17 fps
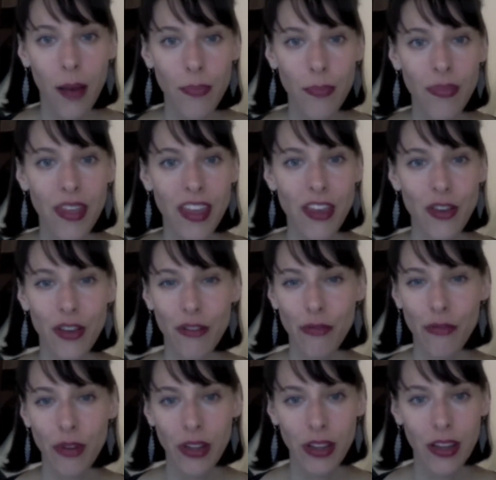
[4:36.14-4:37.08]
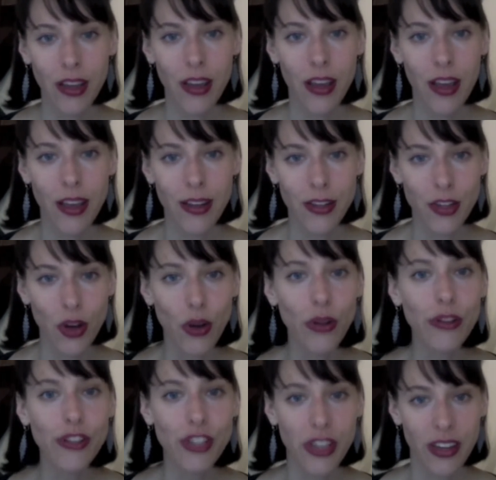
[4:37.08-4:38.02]
that you can really
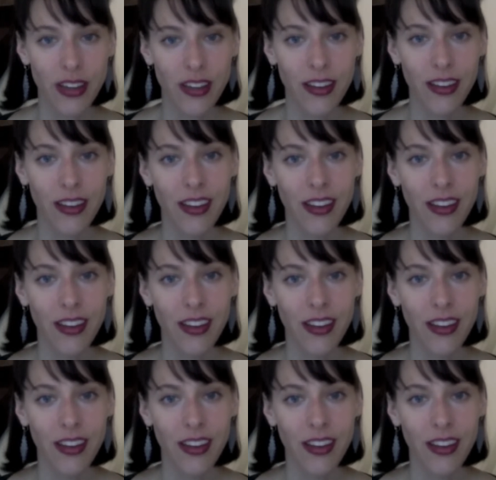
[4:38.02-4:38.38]
indulge in